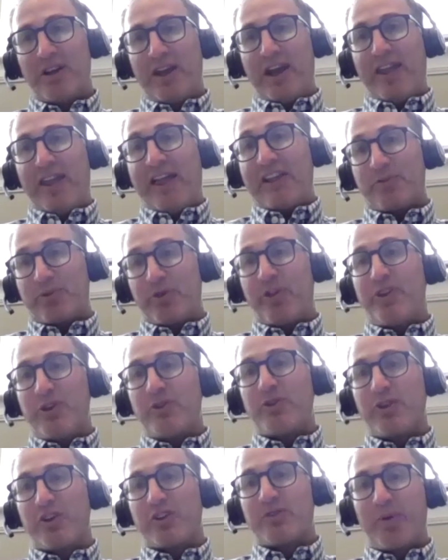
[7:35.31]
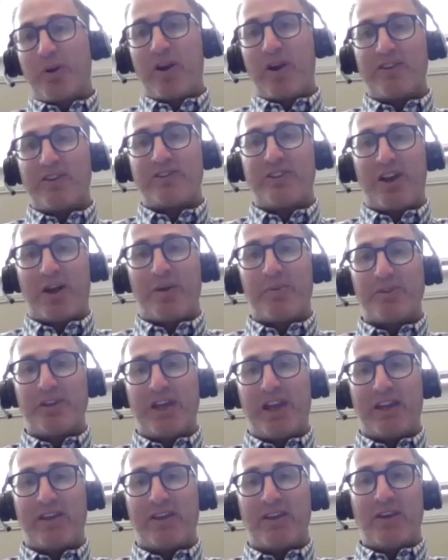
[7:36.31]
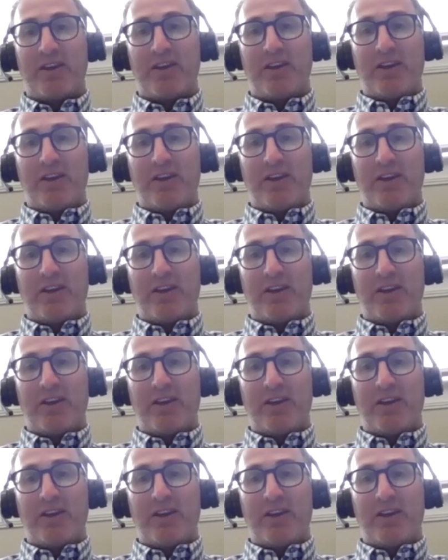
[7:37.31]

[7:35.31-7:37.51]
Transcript: And that's where the user experience comes in.